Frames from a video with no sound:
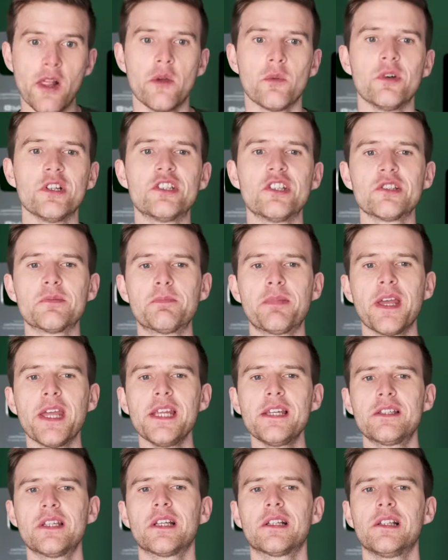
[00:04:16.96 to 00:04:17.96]
Which is
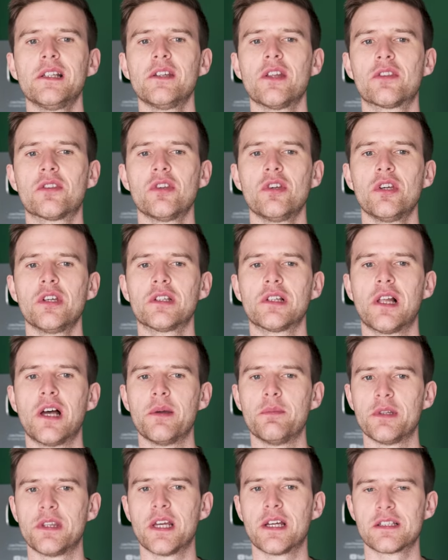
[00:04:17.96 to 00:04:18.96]
basically the third
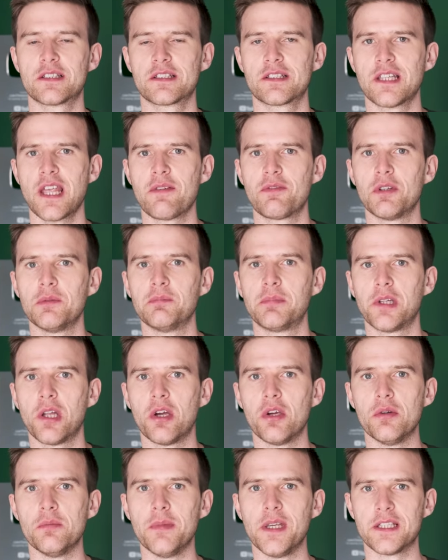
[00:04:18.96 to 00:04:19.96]
line with that 7
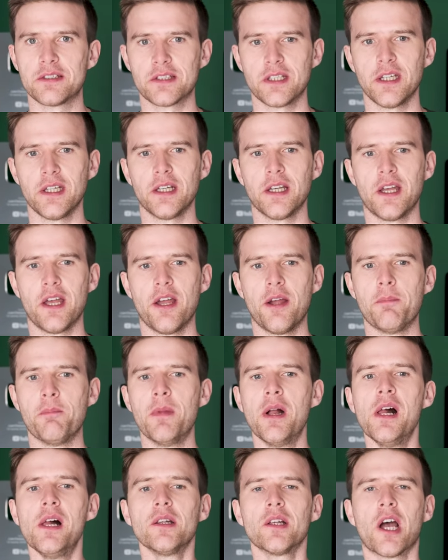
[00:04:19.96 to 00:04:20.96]
blow missing.
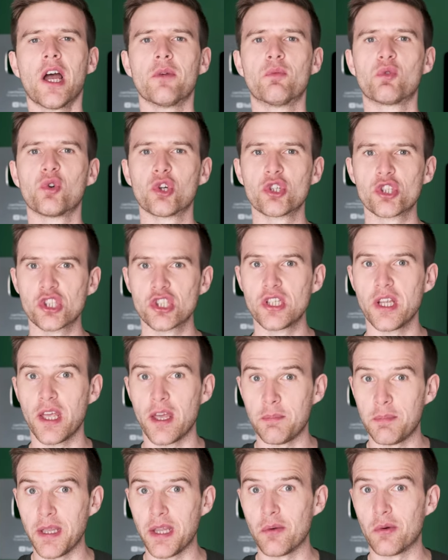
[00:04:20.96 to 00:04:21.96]
I rushed it
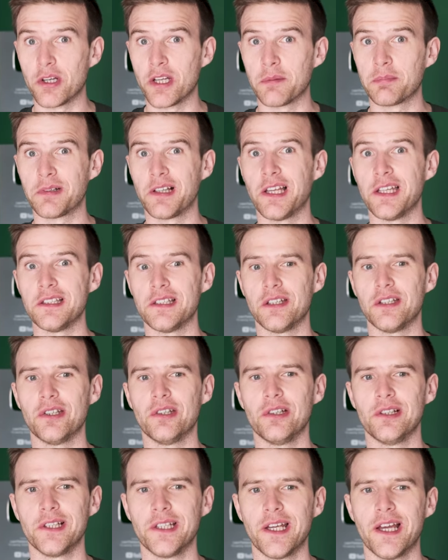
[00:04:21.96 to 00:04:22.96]
a bit when I played it
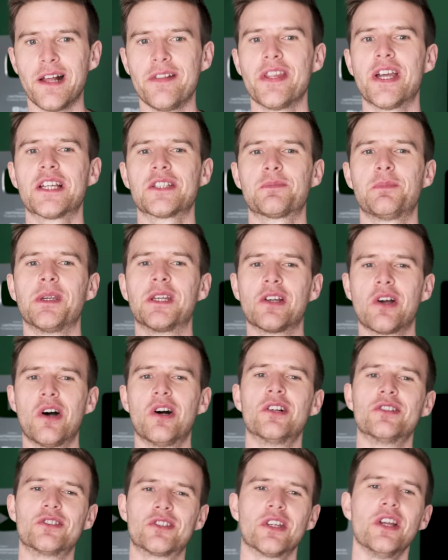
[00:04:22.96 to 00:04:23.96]
earlier, and that's
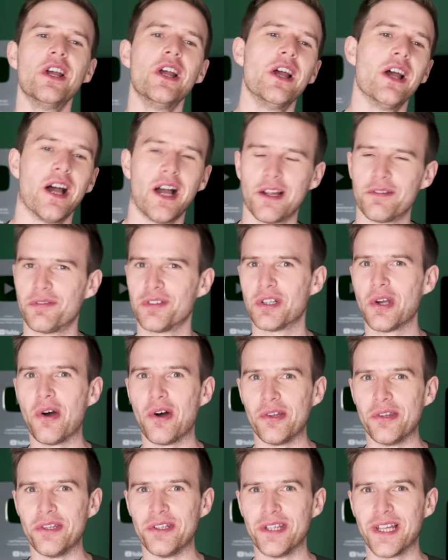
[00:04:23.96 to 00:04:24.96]
because I'd
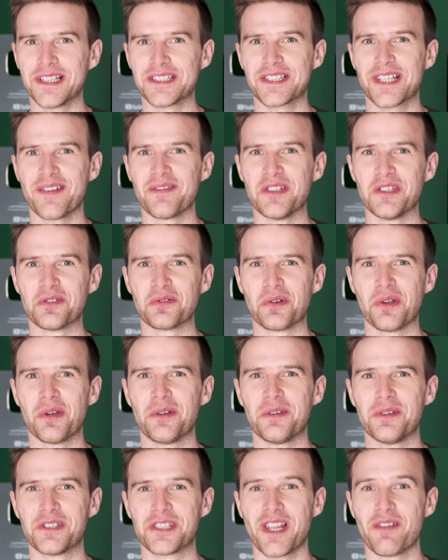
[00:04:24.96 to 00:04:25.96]
forgotten that that 7
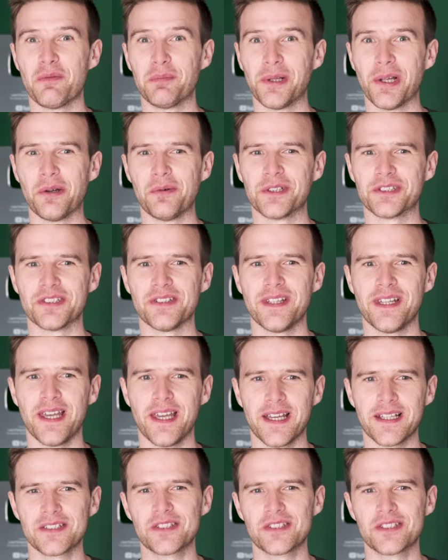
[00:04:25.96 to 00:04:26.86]
blow wasn't there.